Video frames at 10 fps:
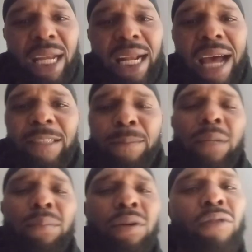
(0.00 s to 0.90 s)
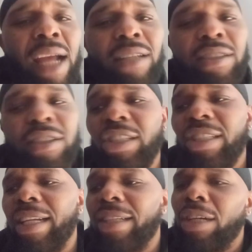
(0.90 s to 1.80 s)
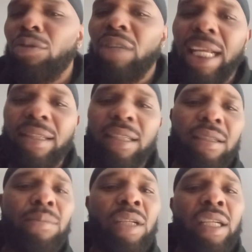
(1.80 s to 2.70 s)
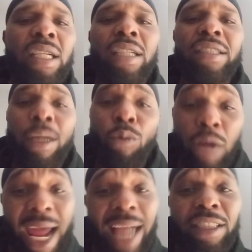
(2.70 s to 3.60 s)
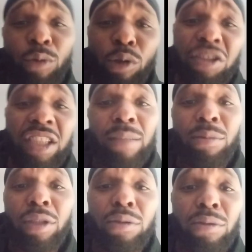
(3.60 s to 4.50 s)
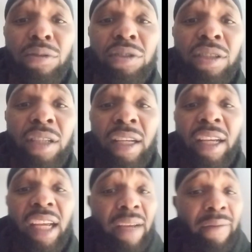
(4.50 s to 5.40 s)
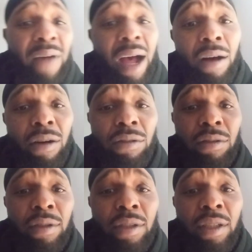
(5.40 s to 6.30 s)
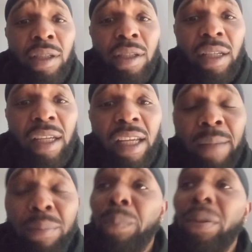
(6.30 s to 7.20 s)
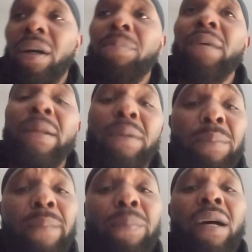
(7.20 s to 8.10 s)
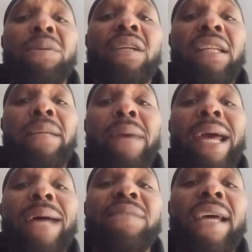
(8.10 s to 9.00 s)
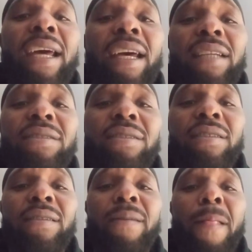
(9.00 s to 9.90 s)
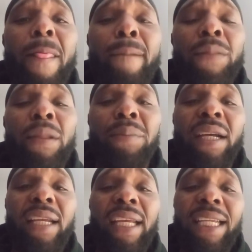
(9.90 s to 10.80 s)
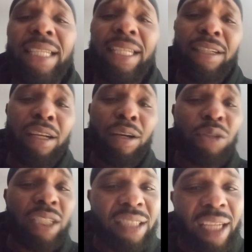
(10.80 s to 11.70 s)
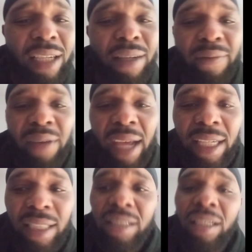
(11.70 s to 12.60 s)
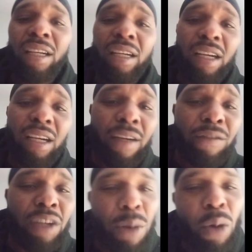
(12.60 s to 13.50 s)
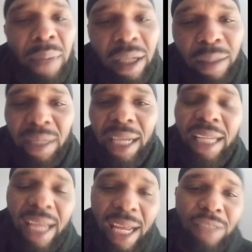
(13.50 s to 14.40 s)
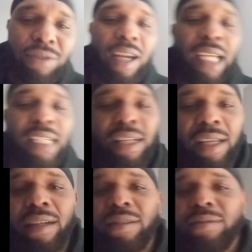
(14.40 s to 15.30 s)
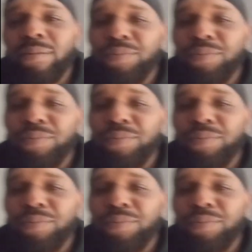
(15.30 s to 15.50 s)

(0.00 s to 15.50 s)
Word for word: Got all these people around us that, that don't let them, they won't, actually won't see them lose and fall and be pub and be publicly baptized. But he need to go on and take advantage of the momentum that he has right now.